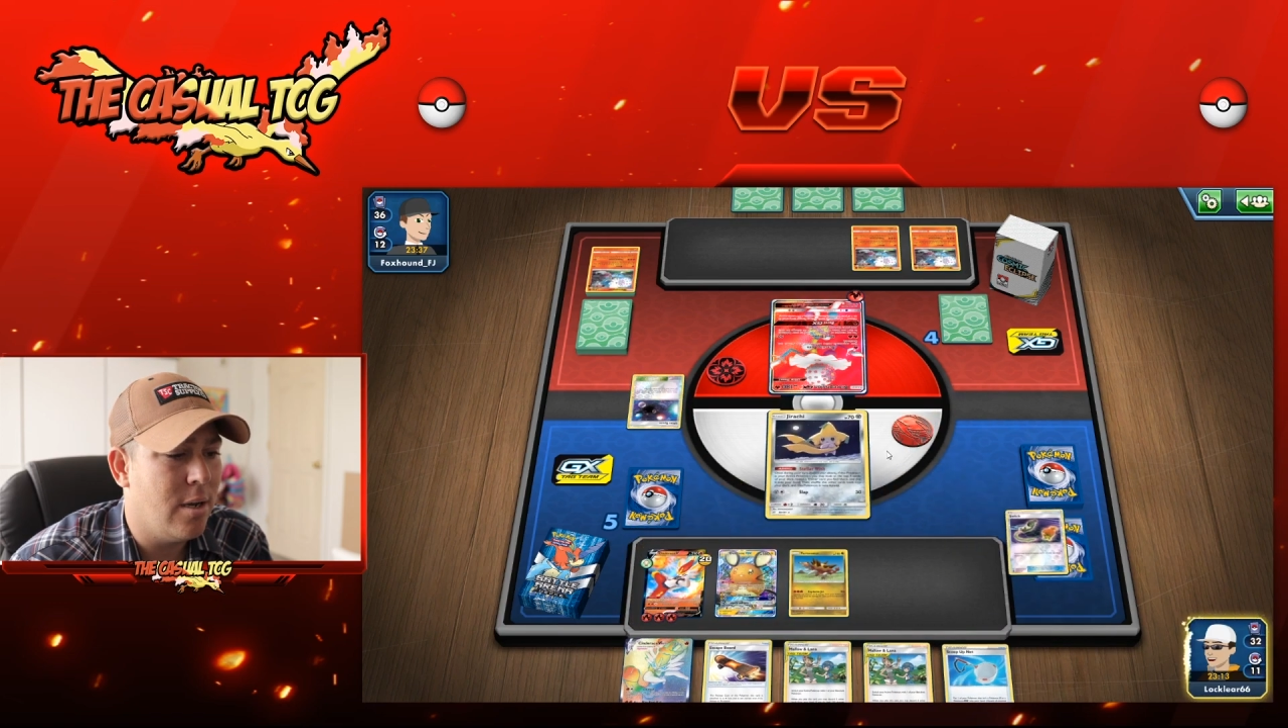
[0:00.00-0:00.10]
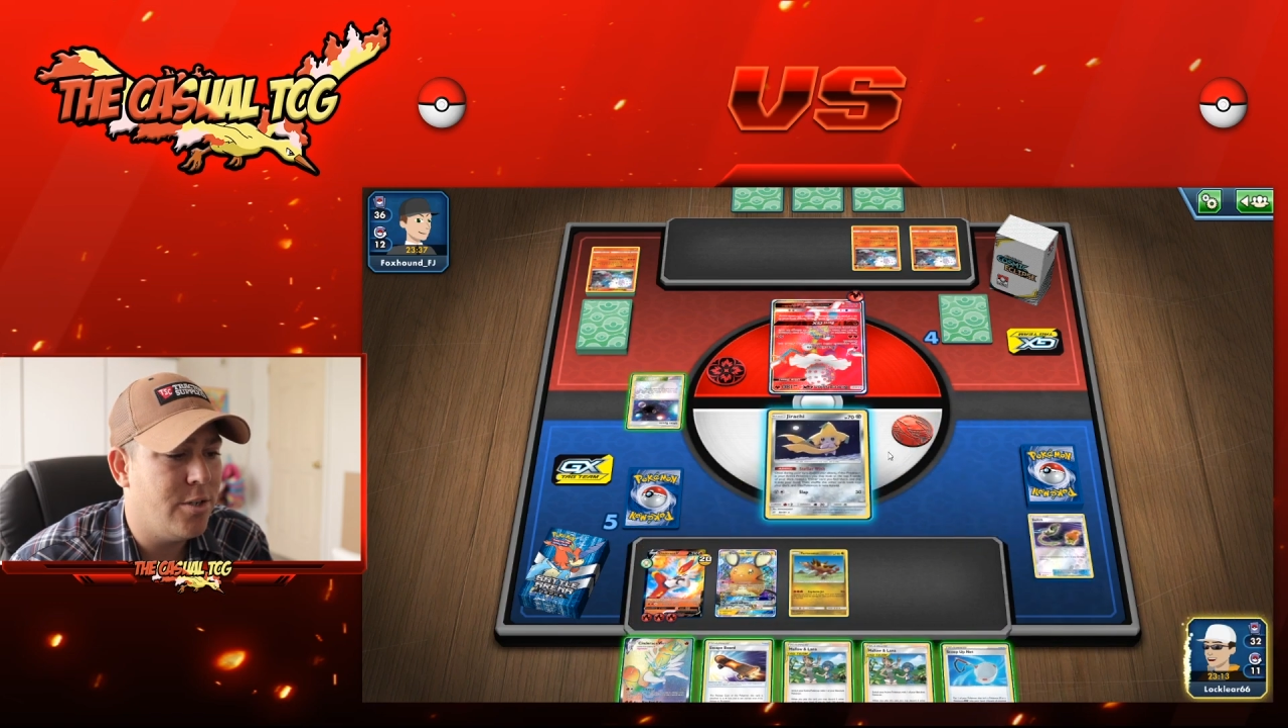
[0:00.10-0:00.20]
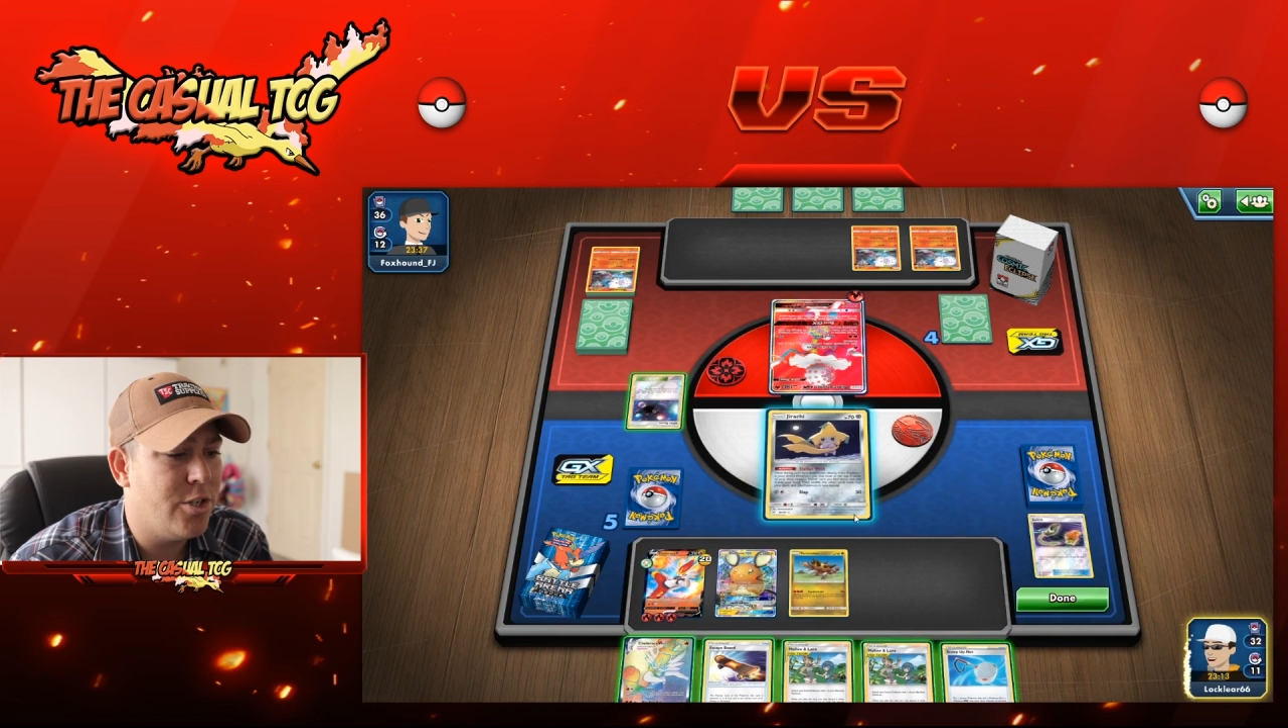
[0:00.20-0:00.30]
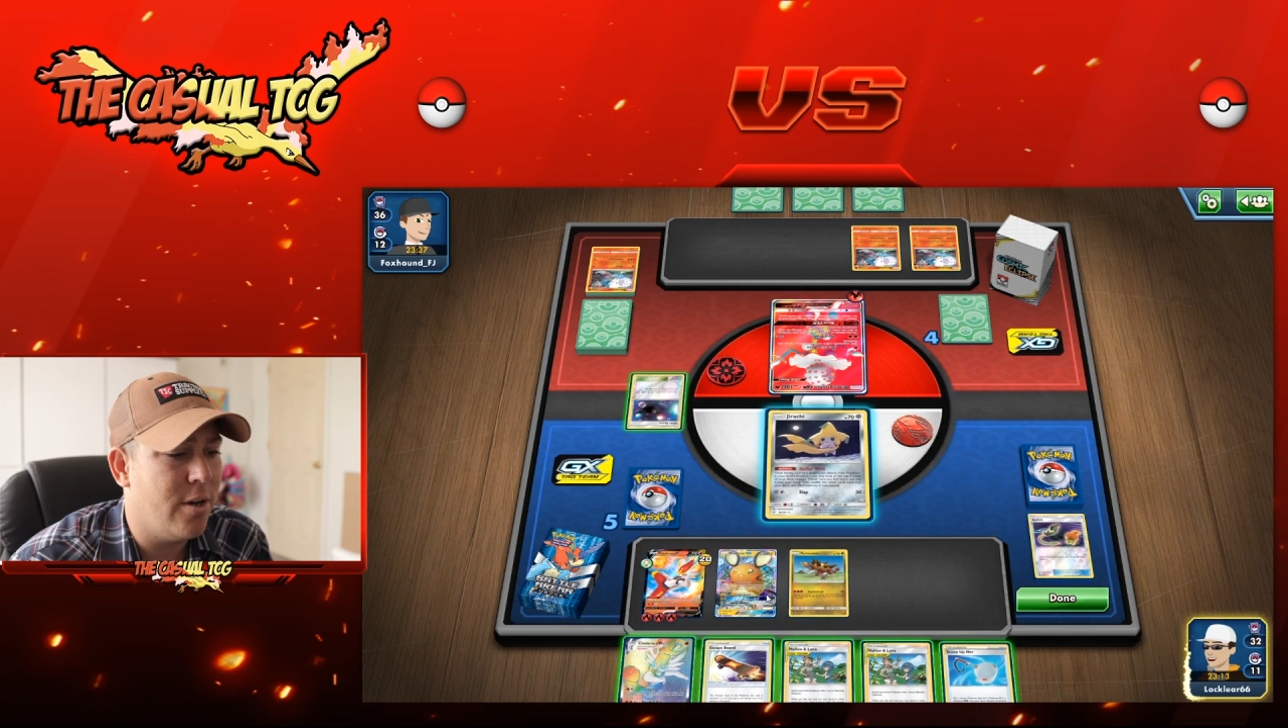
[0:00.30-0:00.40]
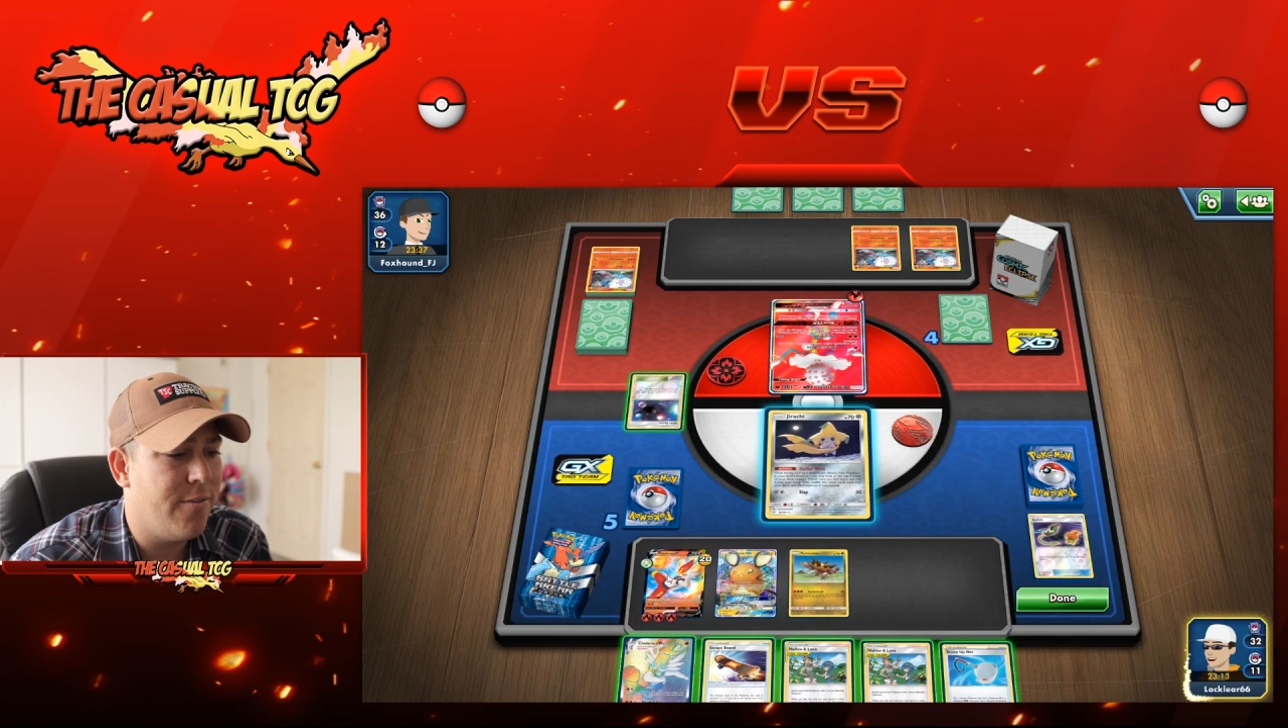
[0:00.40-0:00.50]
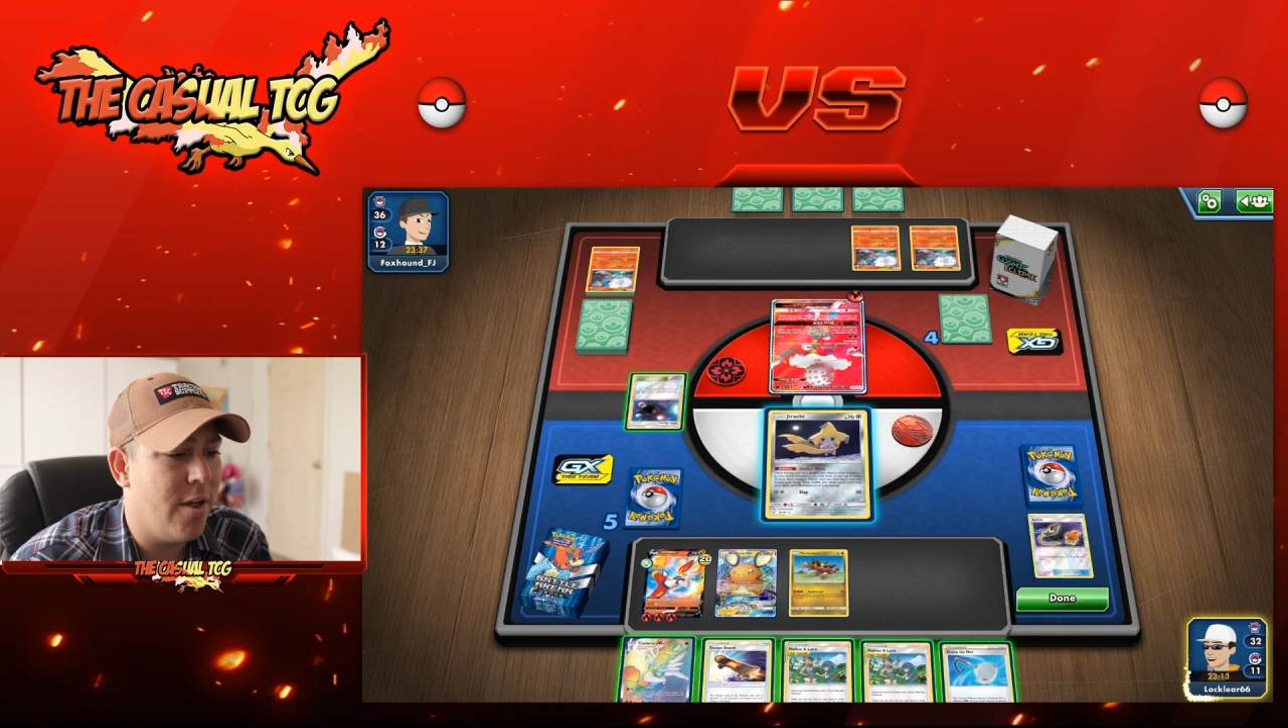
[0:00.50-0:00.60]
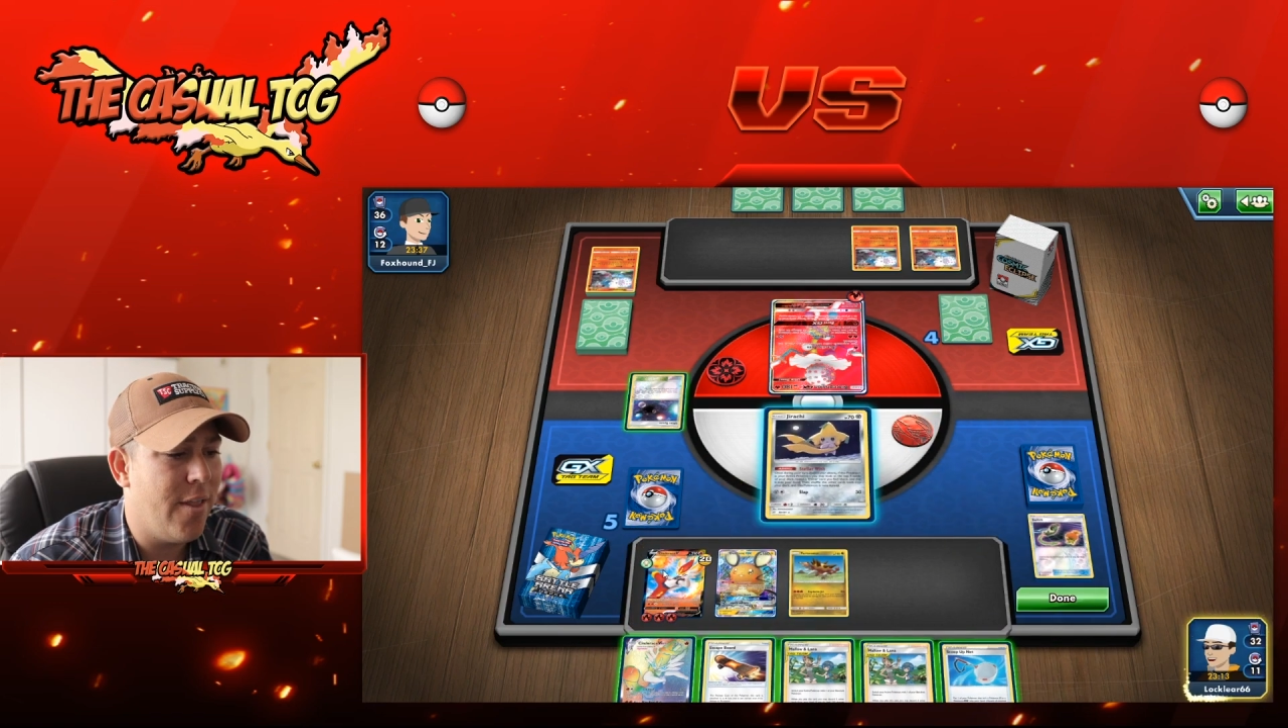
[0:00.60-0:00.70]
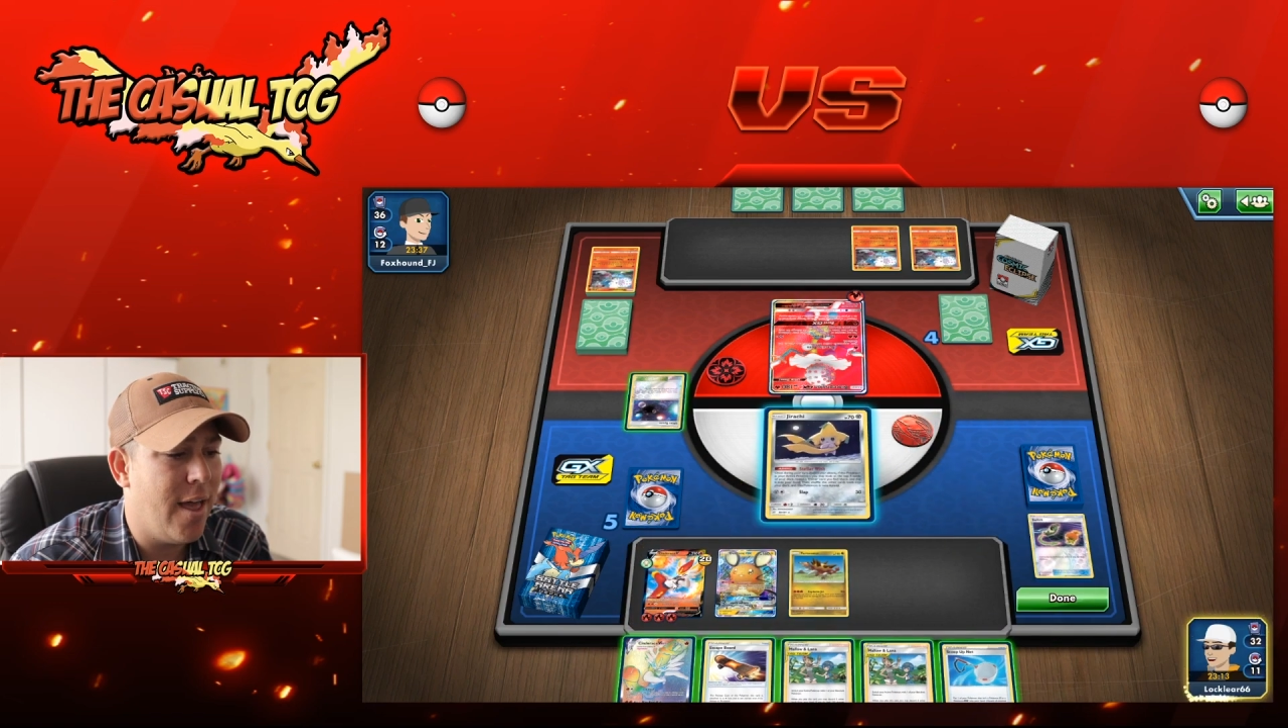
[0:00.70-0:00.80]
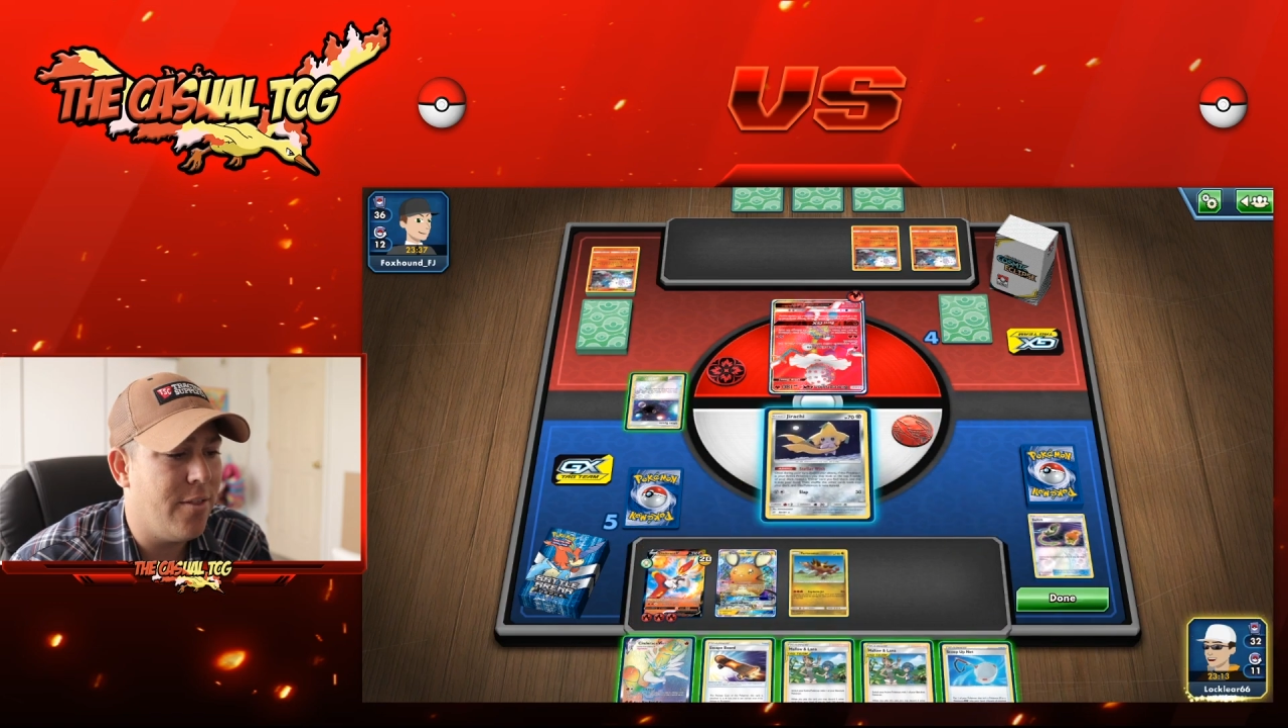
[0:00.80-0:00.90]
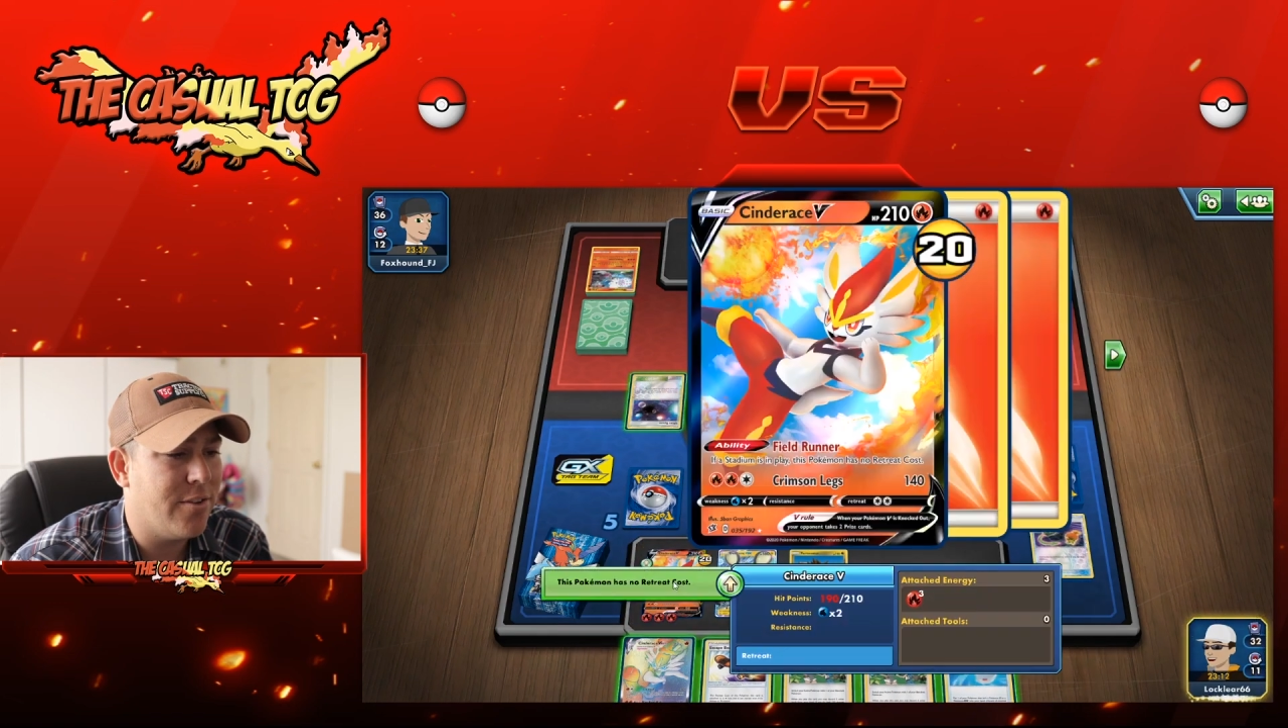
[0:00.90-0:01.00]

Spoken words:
Shouldn't have done that.